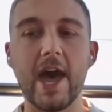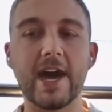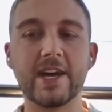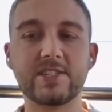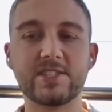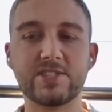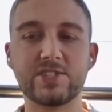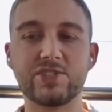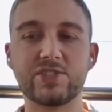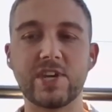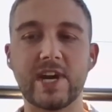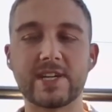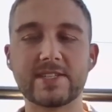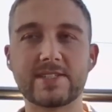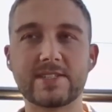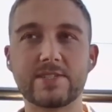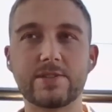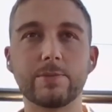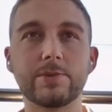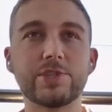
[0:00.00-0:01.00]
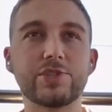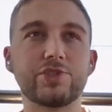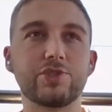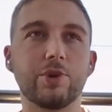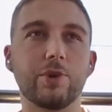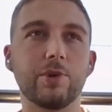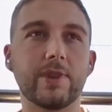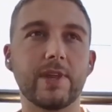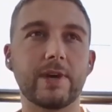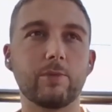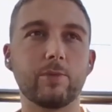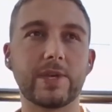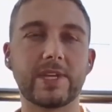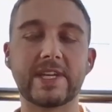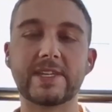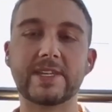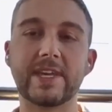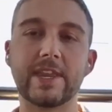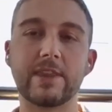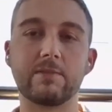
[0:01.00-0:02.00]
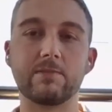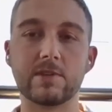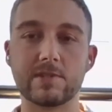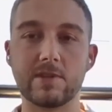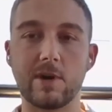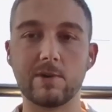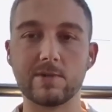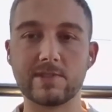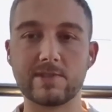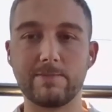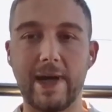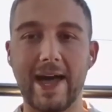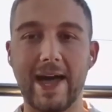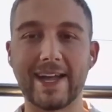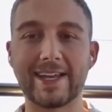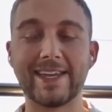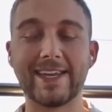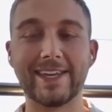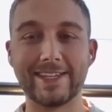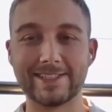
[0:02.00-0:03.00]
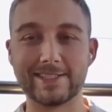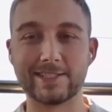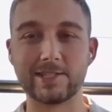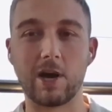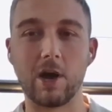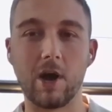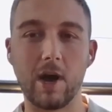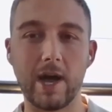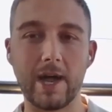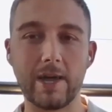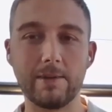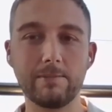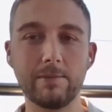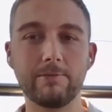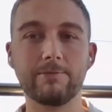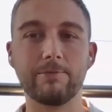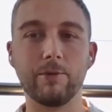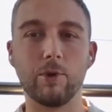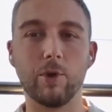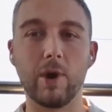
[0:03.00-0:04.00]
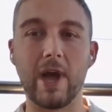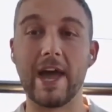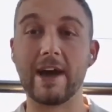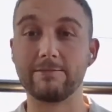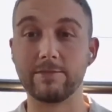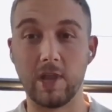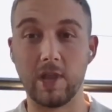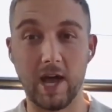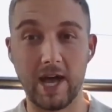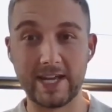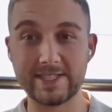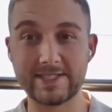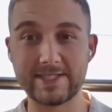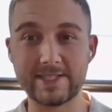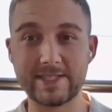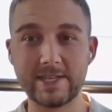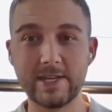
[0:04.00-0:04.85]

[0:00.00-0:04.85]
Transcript: It's just to ensure that we can get the results back in time for our flight.